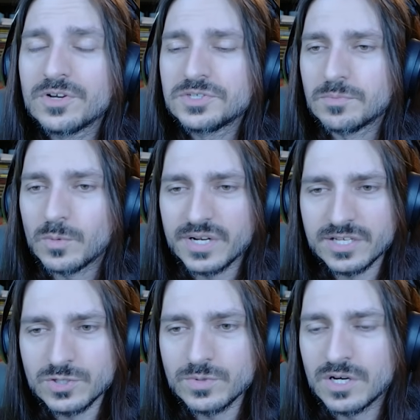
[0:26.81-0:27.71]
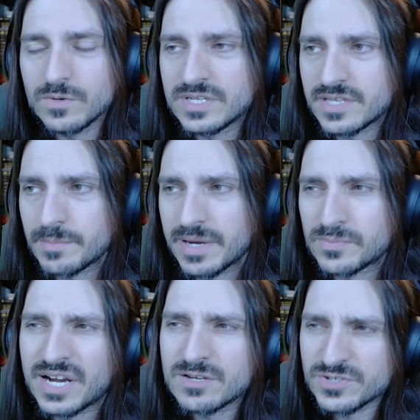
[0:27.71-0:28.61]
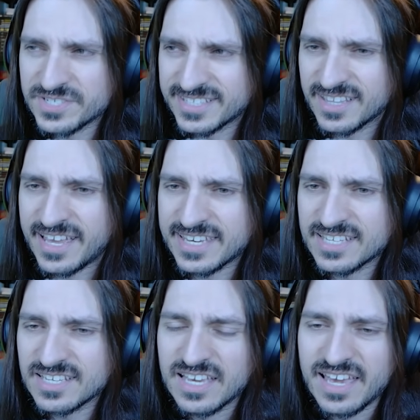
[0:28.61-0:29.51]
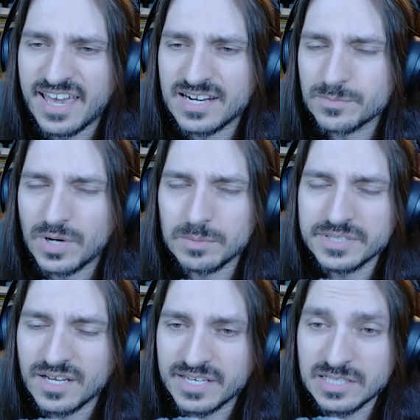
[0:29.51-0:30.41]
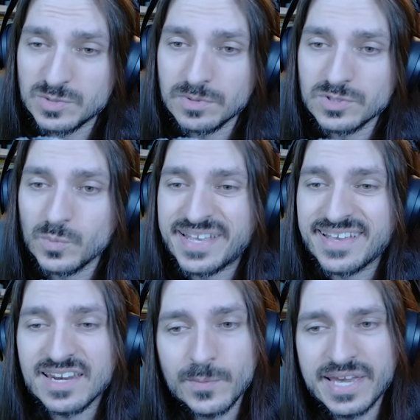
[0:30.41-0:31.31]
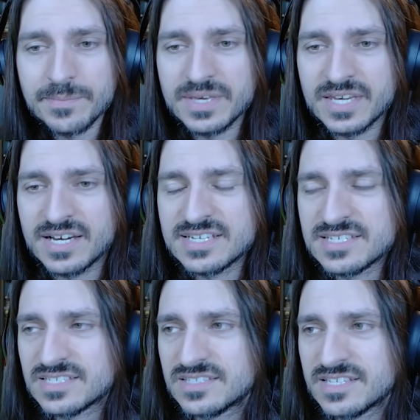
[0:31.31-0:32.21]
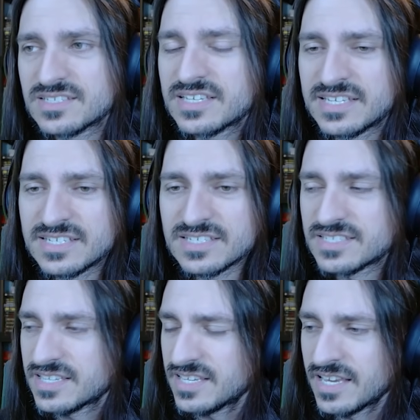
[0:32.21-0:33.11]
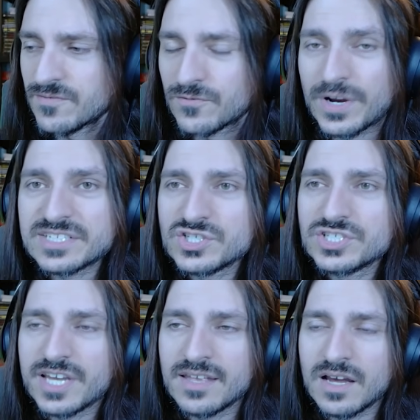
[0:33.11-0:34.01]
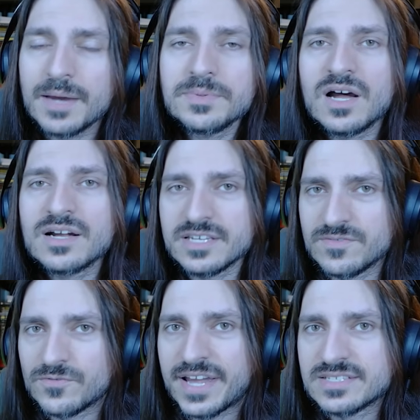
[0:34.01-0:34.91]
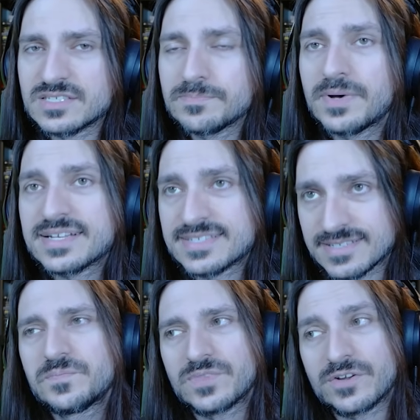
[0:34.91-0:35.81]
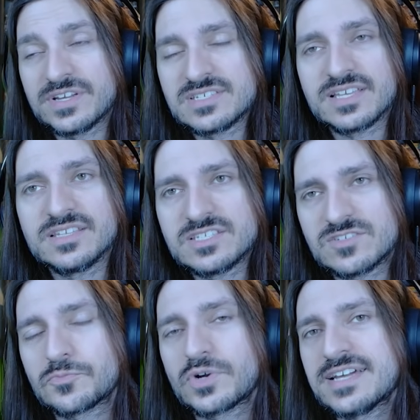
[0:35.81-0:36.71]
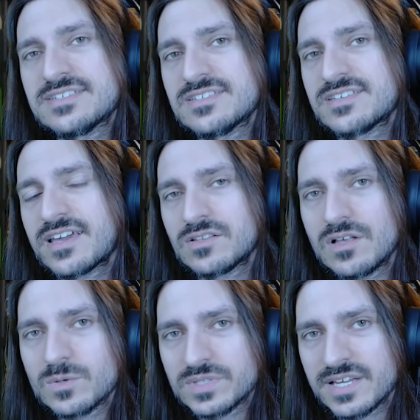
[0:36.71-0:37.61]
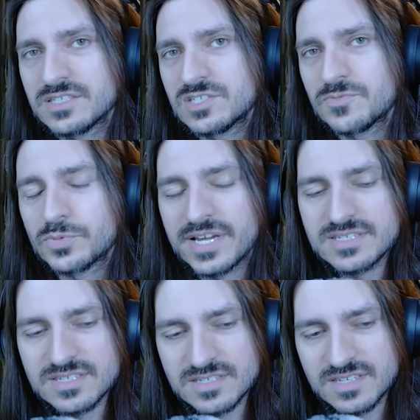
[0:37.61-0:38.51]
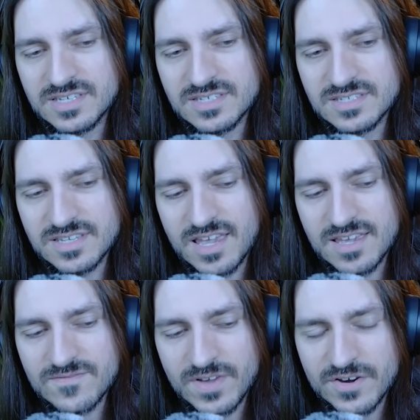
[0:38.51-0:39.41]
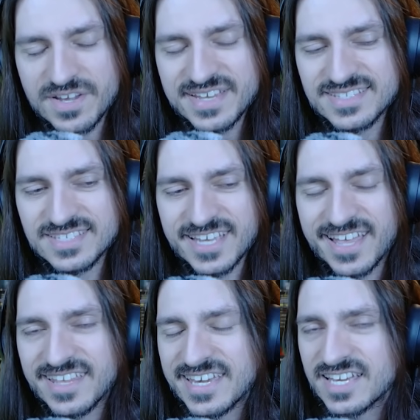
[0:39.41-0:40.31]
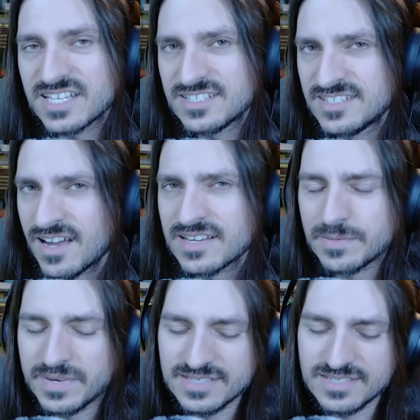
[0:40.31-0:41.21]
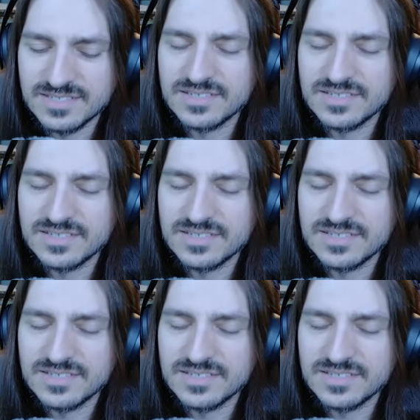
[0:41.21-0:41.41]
But what I do know is that my browser didn't like it, and I'm probably not eligible to win anyway because this is in French, and I'm not in France. But there is a list of prizes, and along with that list of prizes is a very telling document.